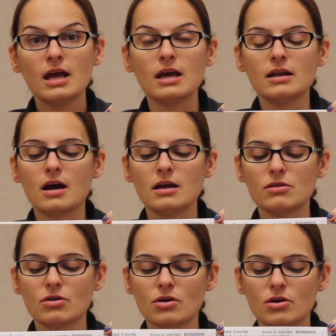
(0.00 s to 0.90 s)
and
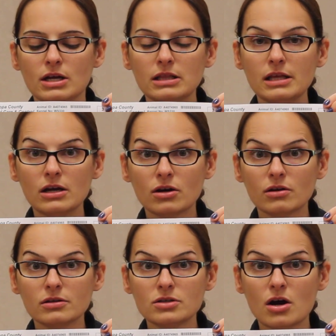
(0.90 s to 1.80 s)
either
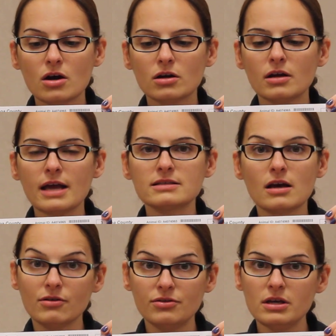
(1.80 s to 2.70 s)
clear the dog as
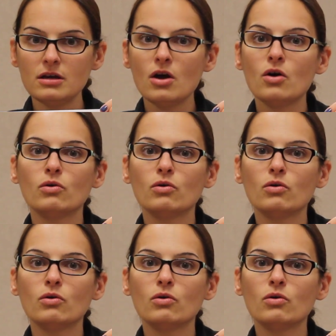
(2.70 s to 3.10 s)
healthy